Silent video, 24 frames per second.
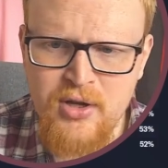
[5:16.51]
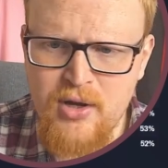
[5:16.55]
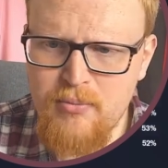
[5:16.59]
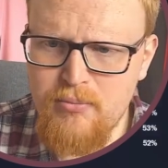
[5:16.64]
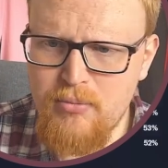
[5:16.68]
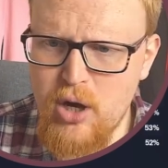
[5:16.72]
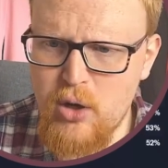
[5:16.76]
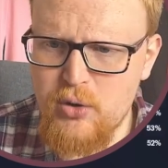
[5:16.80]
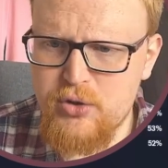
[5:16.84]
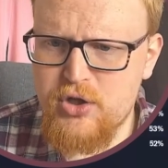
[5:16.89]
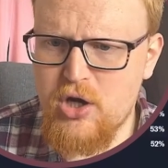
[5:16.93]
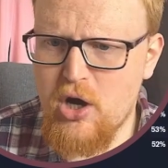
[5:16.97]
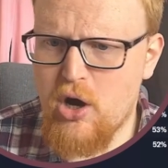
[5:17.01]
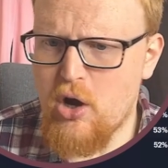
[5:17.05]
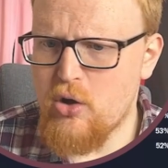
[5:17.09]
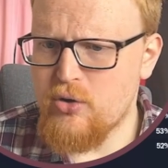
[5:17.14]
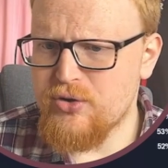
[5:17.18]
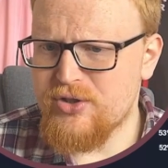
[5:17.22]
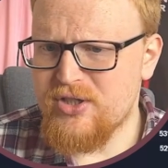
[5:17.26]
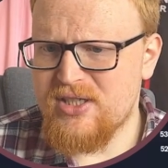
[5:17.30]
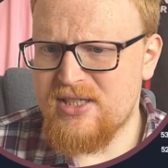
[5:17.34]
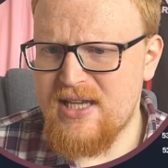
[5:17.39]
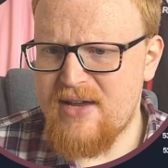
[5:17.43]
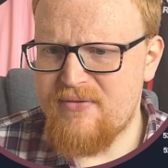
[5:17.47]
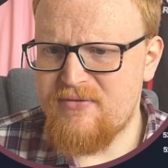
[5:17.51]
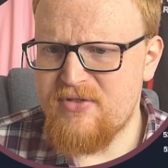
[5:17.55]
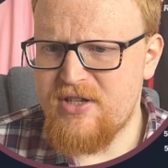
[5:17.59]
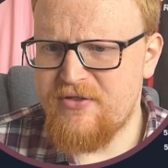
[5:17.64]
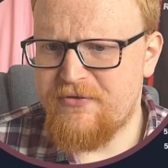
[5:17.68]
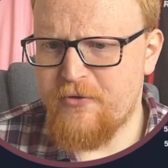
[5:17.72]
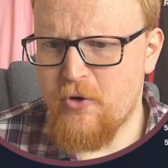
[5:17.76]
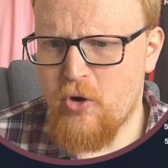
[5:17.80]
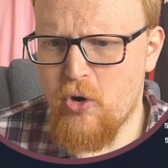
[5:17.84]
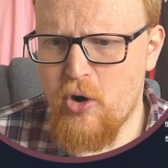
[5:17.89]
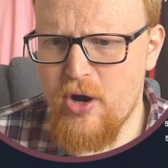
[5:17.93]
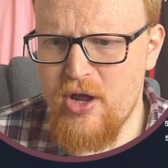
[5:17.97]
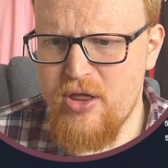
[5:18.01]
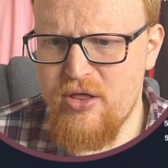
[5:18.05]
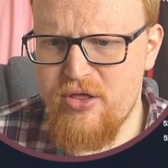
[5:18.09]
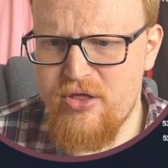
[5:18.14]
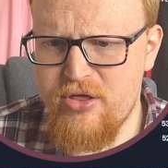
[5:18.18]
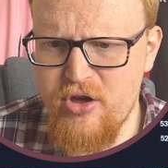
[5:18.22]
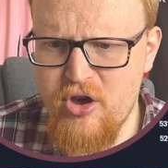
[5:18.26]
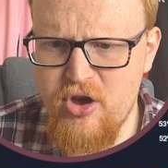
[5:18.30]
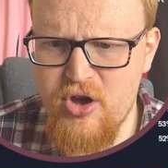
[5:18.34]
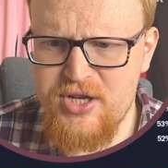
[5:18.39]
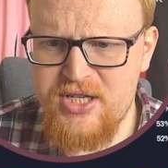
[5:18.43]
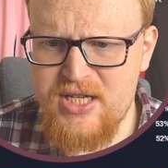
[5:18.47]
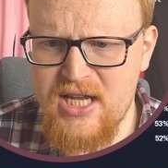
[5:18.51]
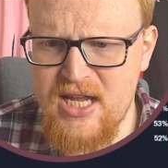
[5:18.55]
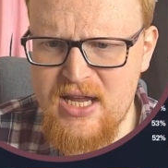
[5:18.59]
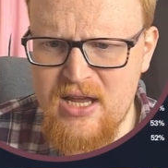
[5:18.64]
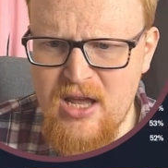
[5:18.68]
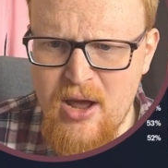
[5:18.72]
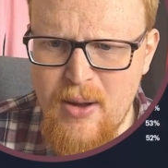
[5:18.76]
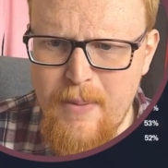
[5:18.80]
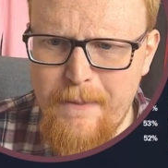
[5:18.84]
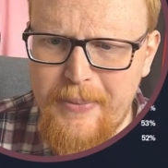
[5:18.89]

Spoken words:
Most goals, 74 in 30,